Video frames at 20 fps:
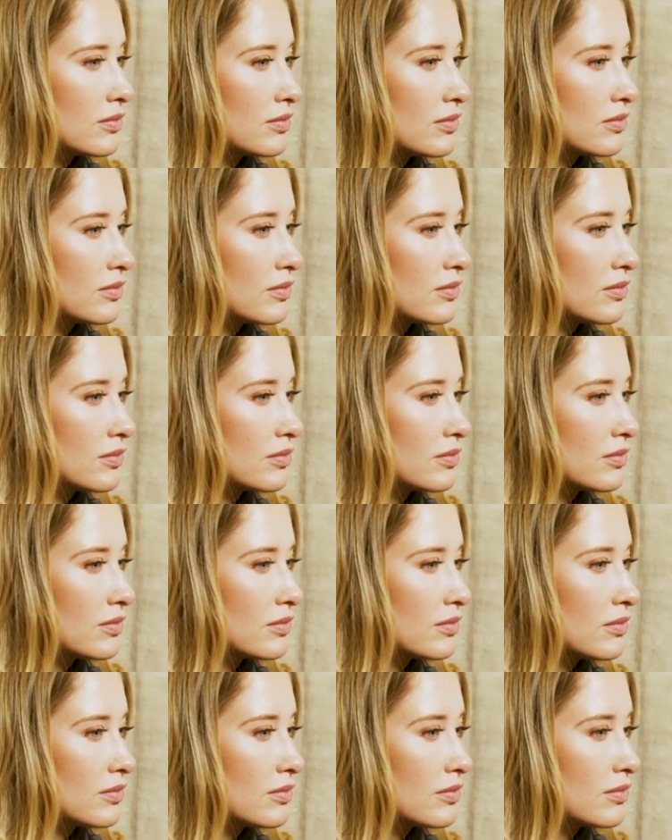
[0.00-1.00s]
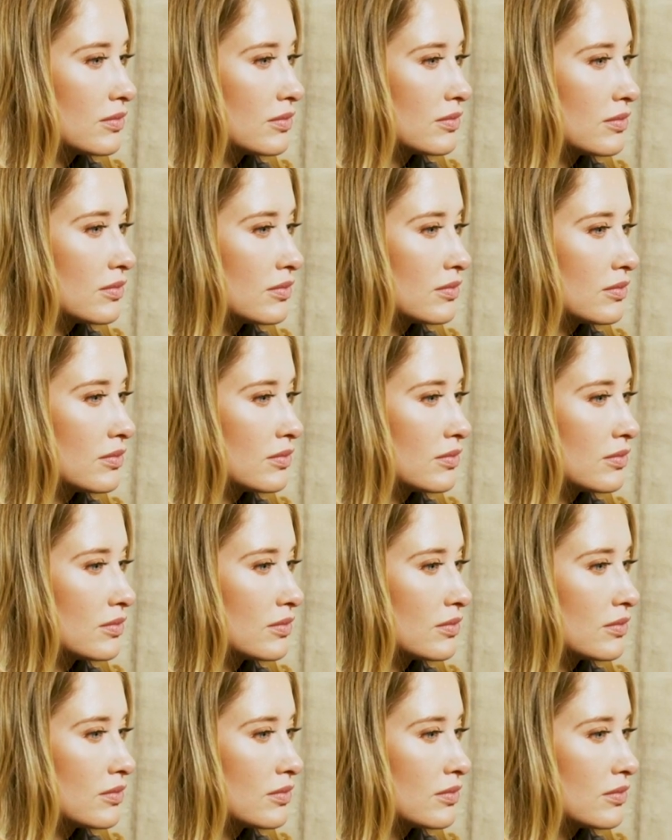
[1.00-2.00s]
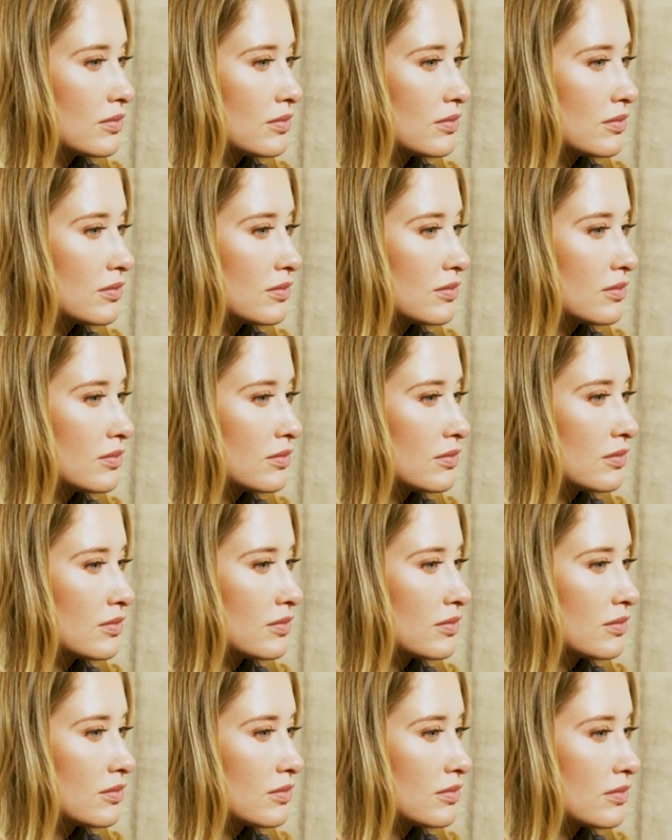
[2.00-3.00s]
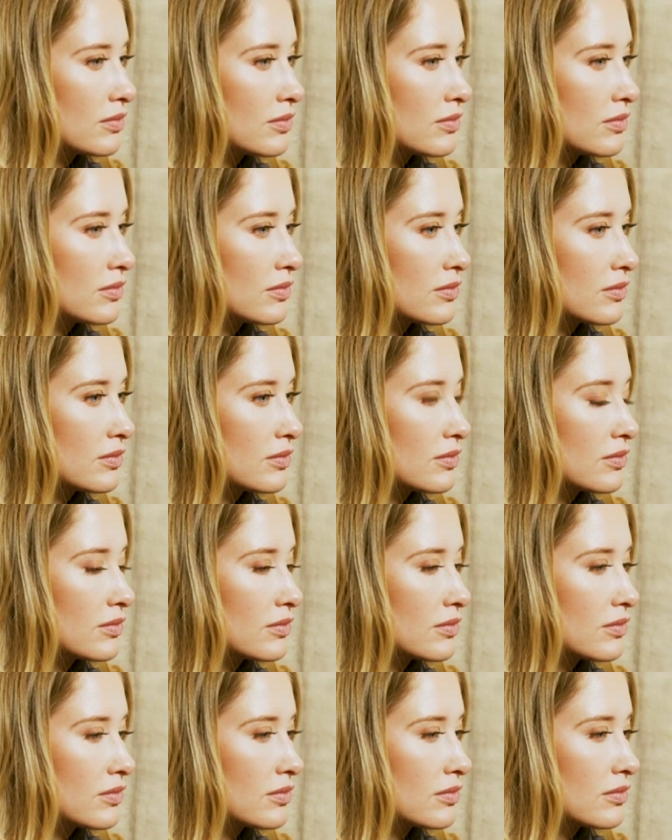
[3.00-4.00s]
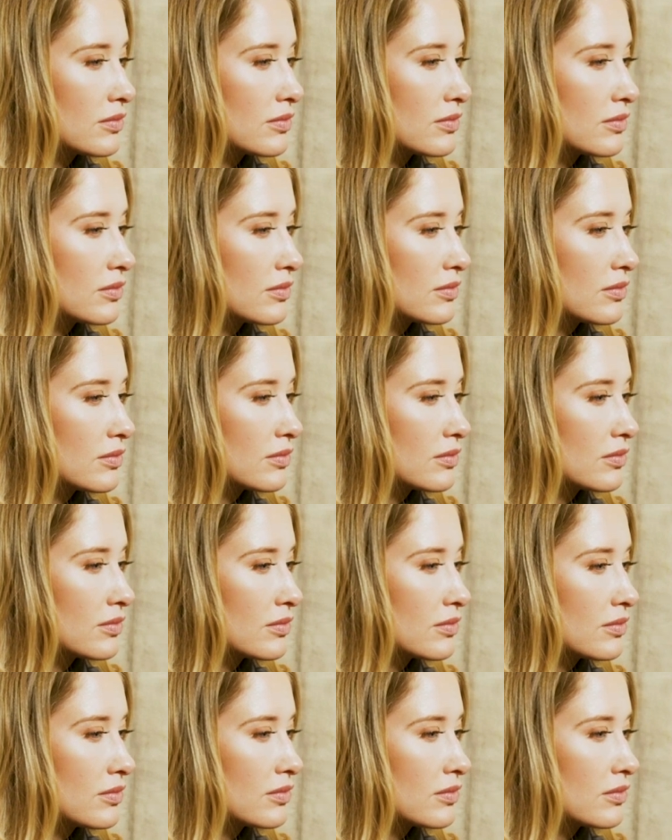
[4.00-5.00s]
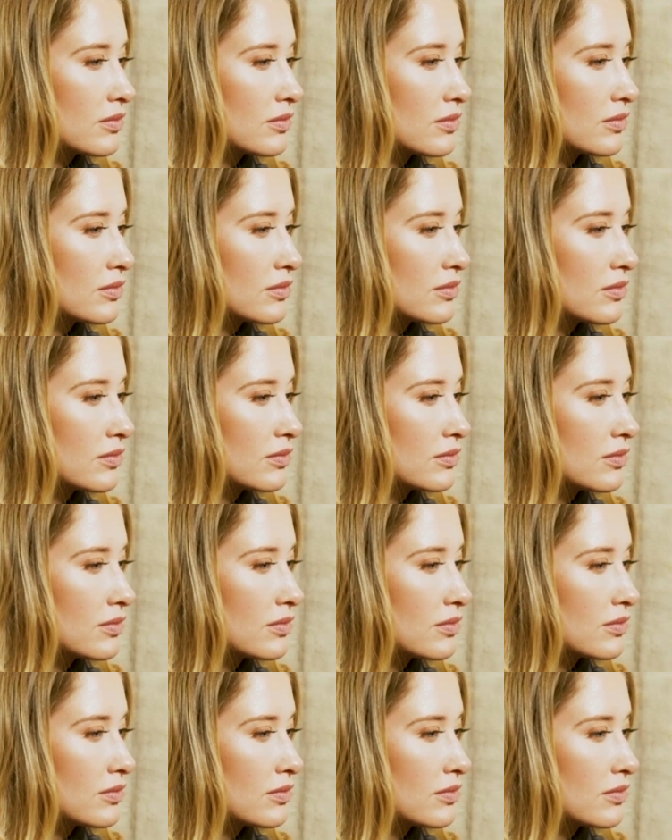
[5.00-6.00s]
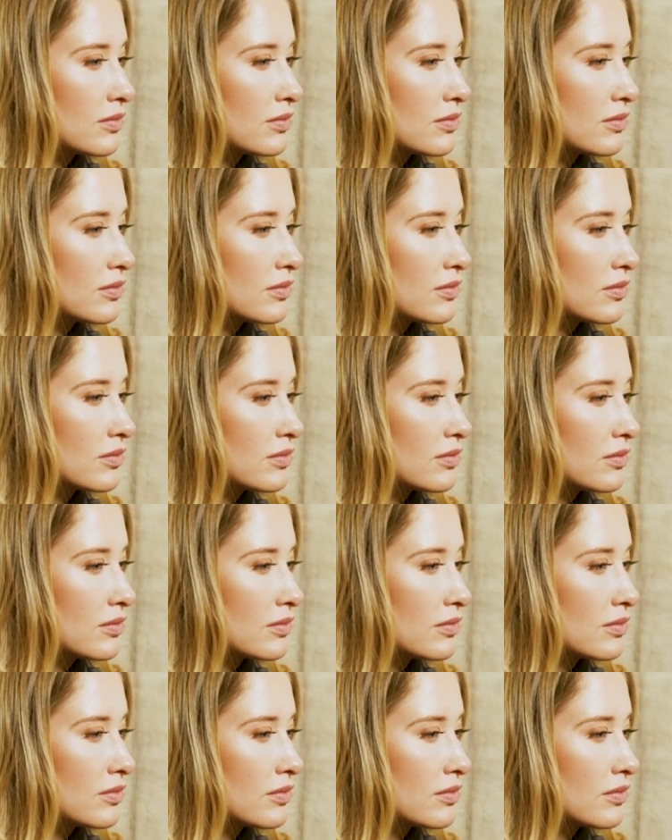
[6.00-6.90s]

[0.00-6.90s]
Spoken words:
No words are spoken by the person on screen.